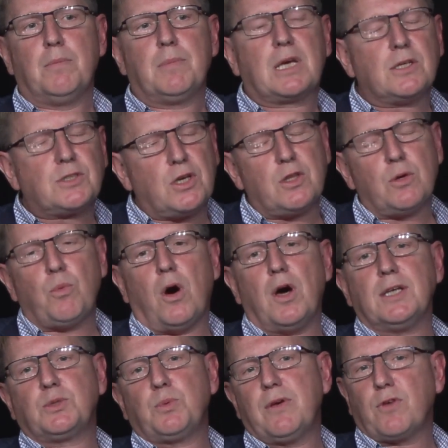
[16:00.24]
Because
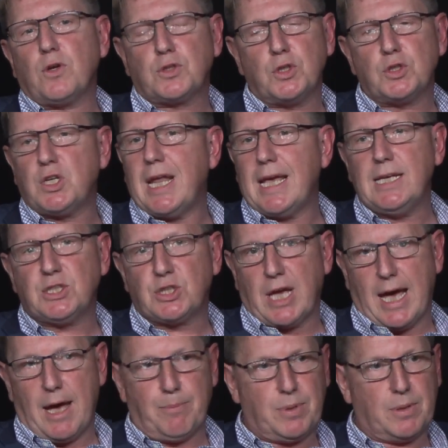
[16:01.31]
otherwise we've got such an age
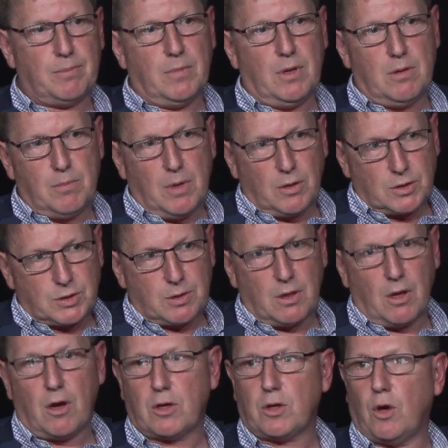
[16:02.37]
gap
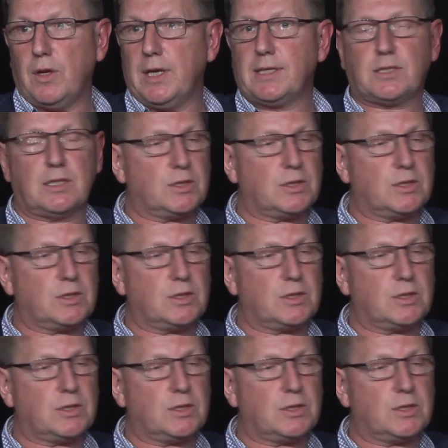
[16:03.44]
amongst our colleagues,